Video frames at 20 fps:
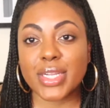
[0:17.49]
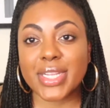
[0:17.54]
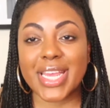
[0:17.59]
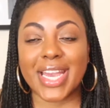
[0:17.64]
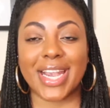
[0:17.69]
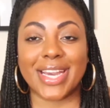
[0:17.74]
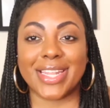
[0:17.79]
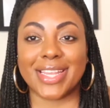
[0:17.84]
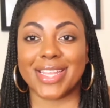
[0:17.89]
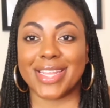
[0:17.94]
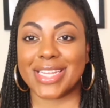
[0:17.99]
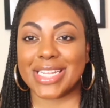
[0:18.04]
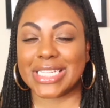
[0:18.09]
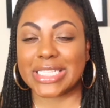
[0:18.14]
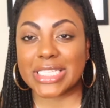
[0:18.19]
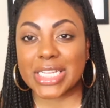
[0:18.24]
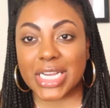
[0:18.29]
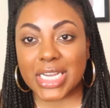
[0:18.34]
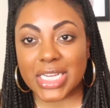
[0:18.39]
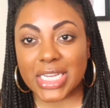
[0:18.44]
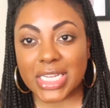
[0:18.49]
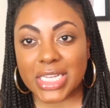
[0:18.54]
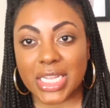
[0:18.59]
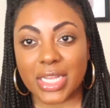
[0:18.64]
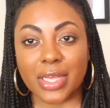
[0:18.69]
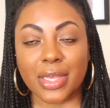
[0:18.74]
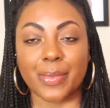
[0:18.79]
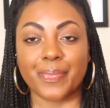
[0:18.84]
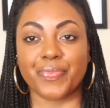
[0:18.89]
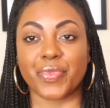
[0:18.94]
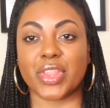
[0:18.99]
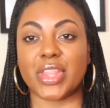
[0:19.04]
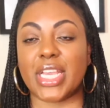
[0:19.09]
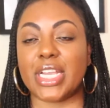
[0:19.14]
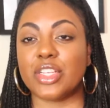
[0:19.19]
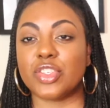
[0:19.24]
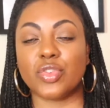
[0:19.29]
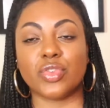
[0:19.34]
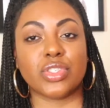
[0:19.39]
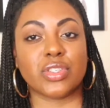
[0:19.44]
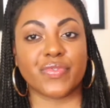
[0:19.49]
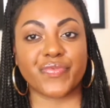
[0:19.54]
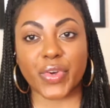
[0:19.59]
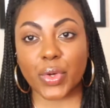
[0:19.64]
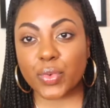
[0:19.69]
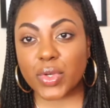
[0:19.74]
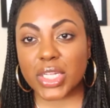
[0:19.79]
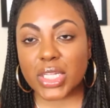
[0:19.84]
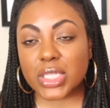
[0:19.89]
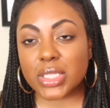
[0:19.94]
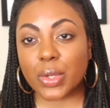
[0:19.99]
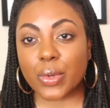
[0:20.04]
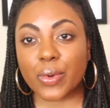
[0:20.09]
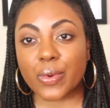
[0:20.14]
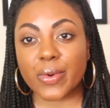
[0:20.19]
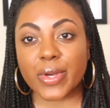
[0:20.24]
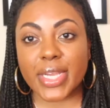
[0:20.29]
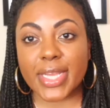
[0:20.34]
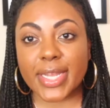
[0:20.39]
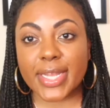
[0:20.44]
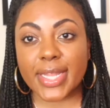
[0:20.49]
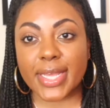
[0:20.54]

how to get it done, things you should focus on.